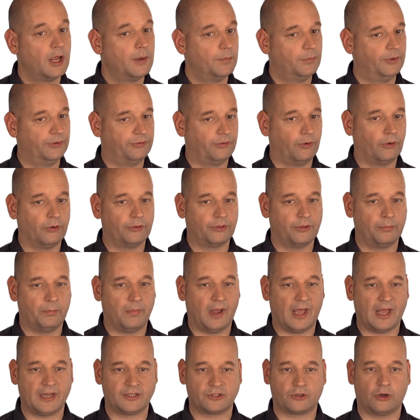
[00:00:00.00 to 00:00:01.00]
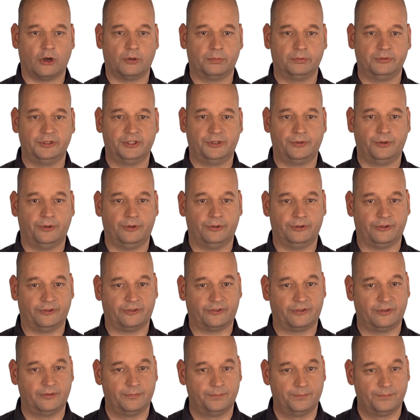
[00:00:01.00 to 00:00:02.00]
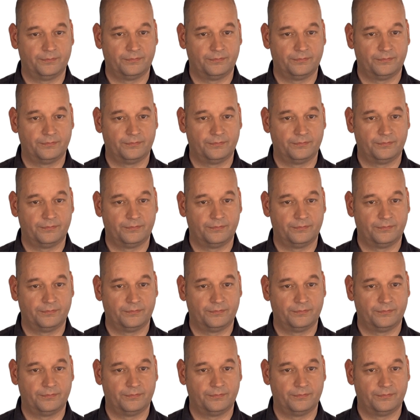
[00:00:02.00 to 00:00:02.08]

before the bad cop returns.